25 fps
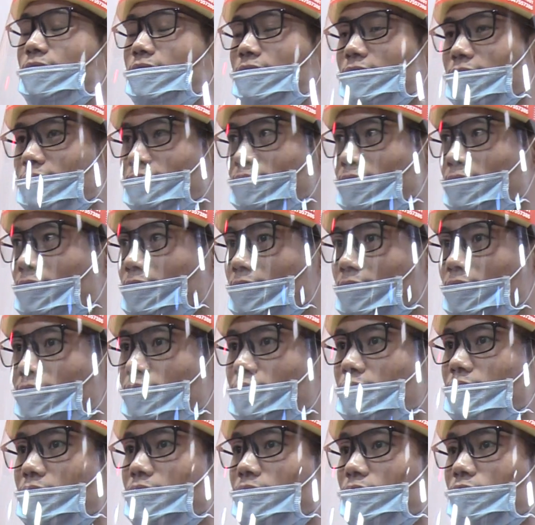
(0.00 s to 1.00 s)
Sir,
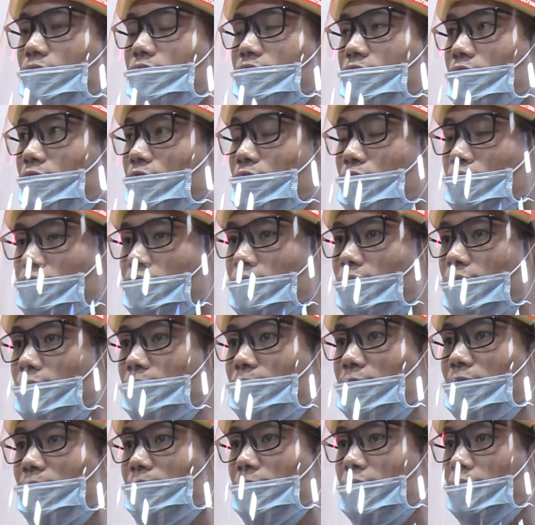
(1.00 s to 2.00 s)
the constitutional
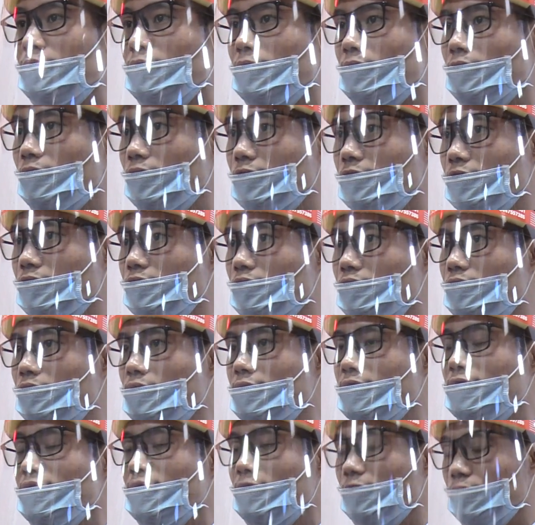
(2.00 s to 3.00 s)
amendment according to
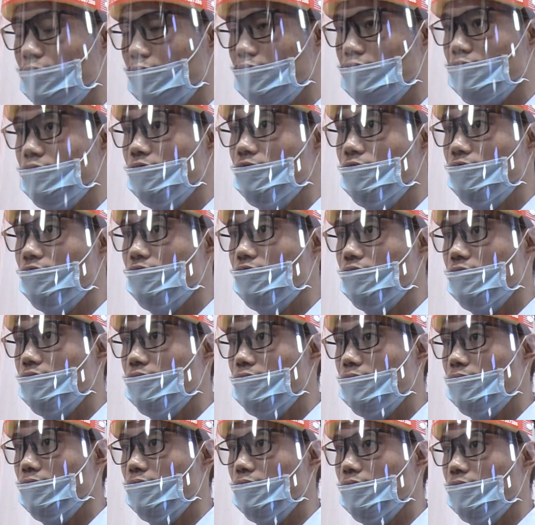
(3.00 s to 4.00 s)
Indian
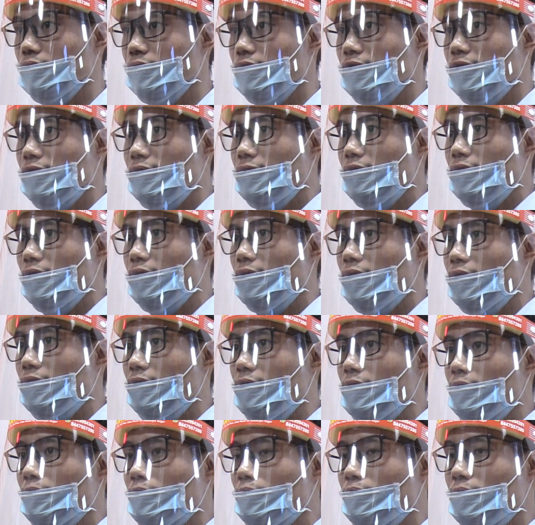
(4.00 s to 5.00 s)
constitutions
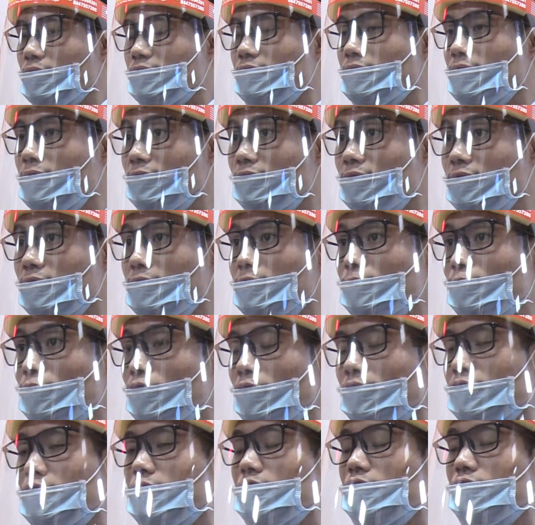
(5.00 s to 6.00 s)
was given in the
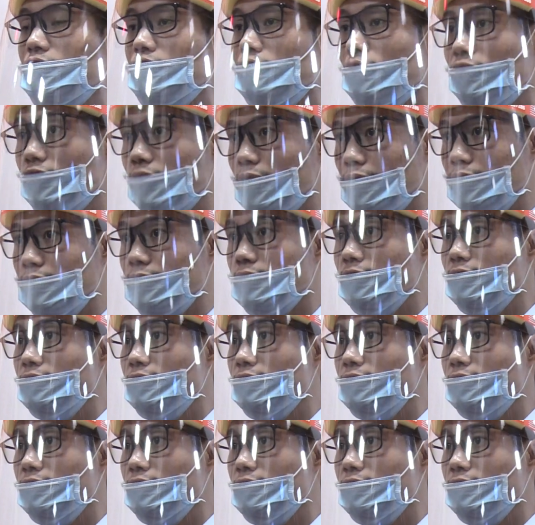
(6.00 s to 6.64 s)
provisions of Article